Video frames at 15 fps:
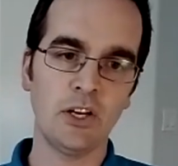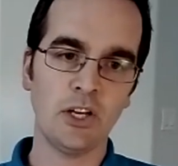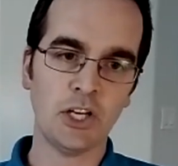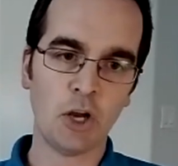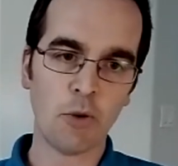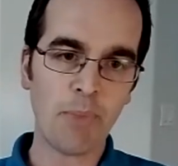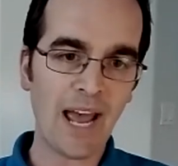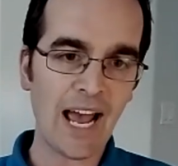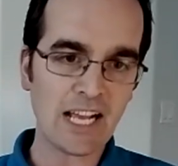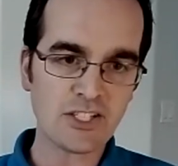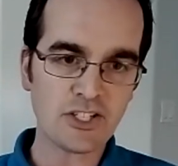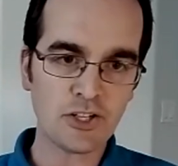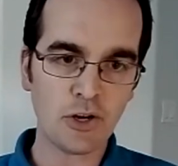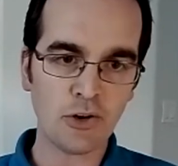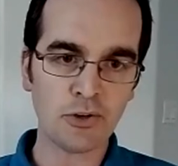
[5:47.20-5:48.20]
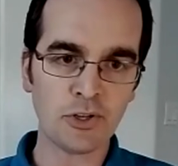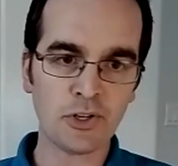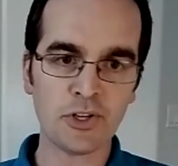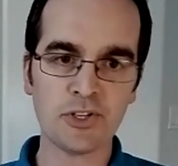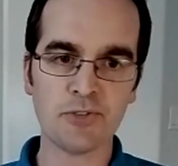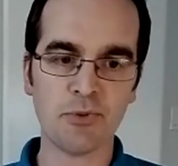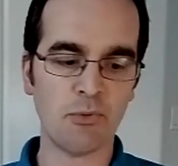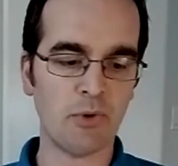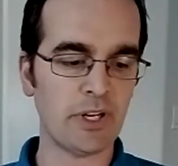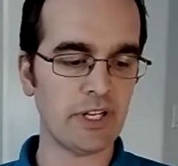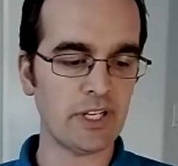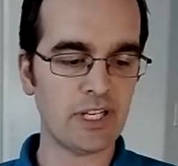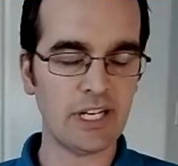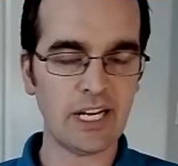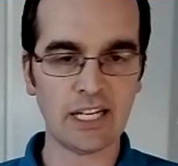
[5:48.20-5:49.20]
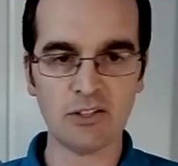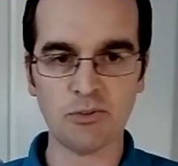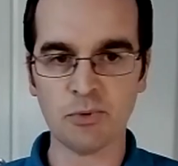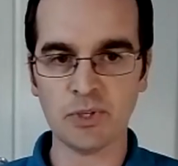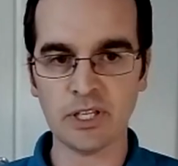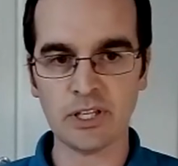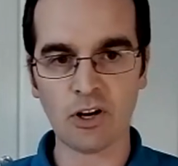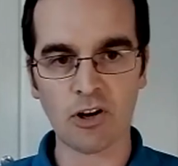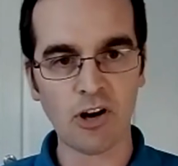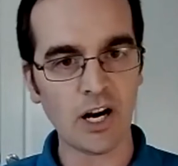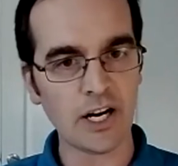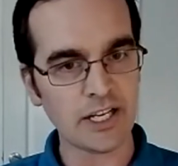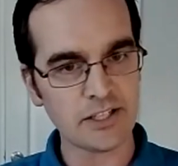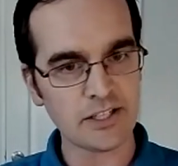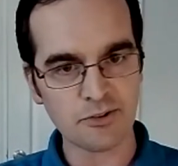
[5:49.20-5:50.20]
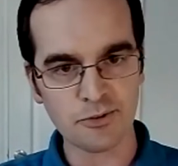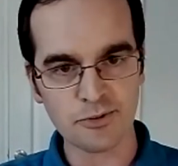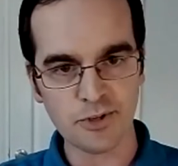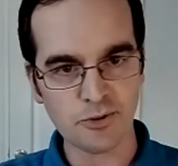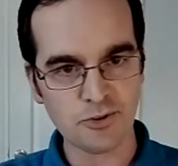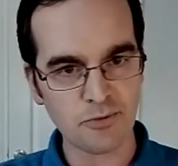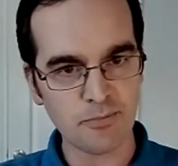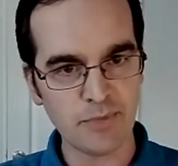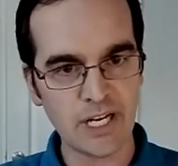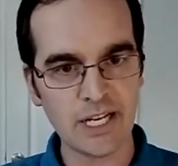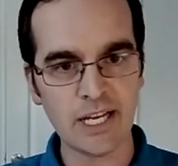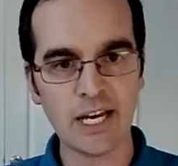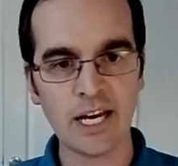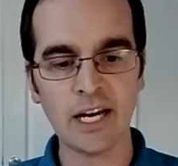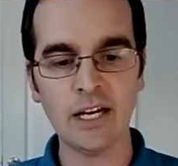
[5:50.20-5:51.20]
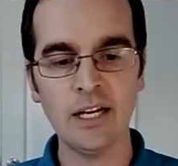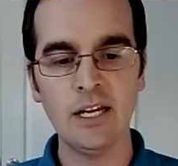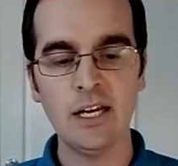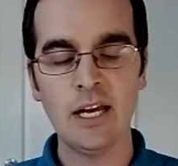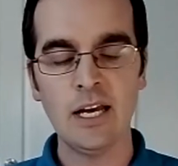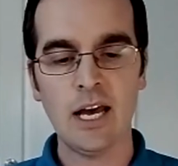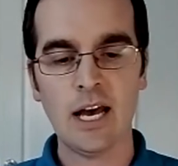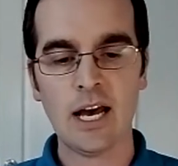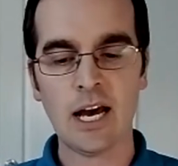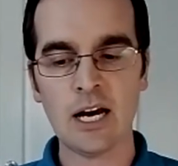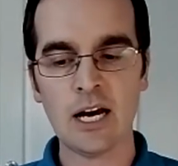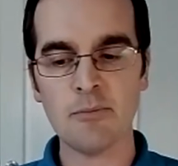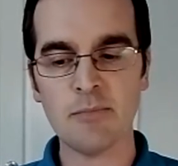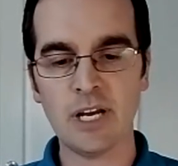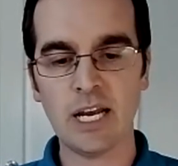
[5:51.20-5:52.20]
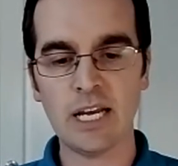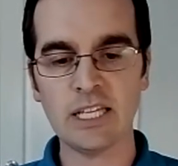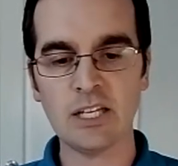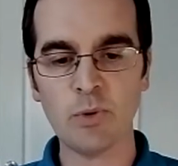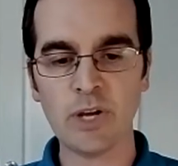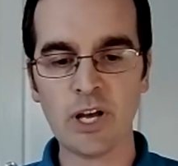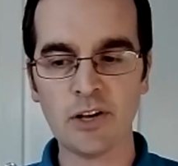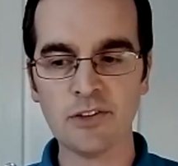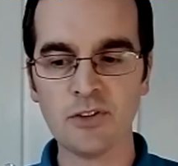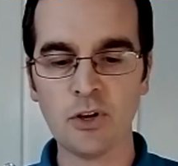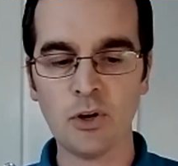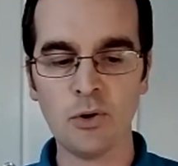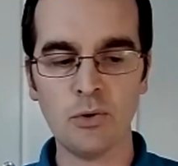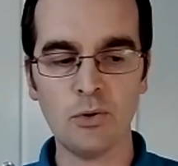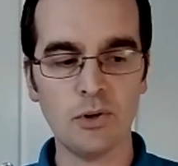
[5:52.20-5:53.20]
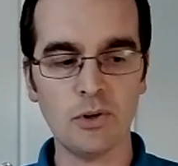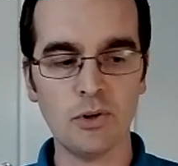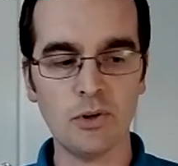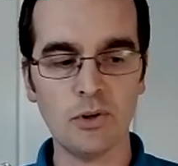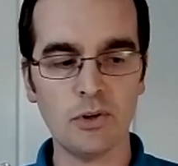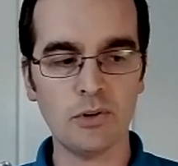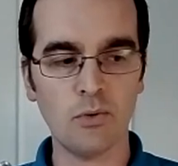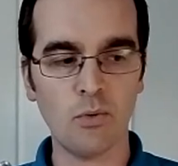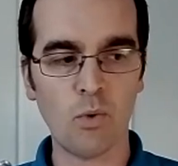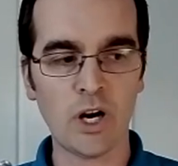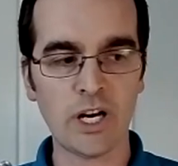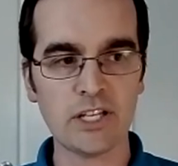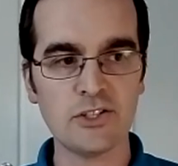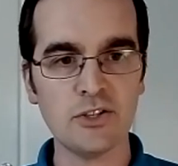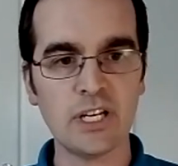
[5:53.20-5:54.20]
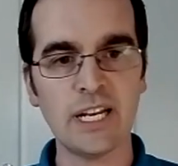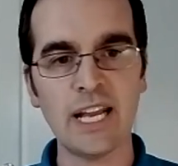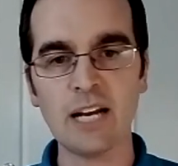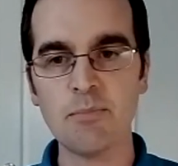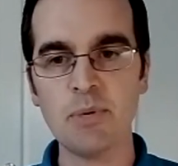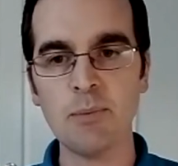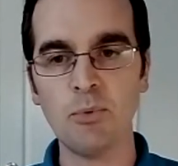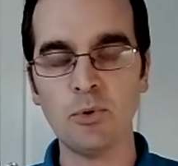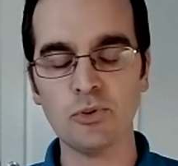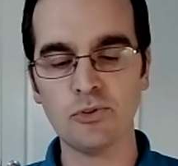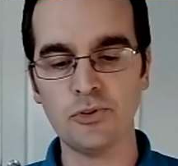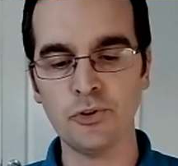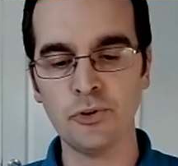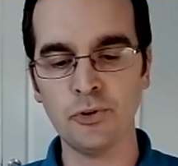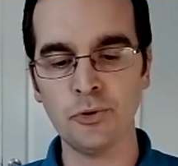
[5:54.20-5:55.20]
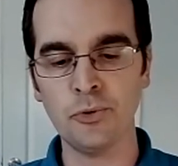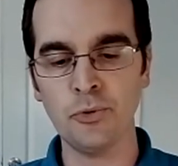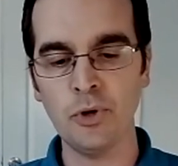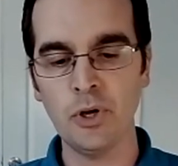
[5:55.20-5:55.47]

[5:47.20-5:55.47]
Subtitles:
you know, past donors. We wanted to connect with our audience through social media. And then we also wanted to connect people to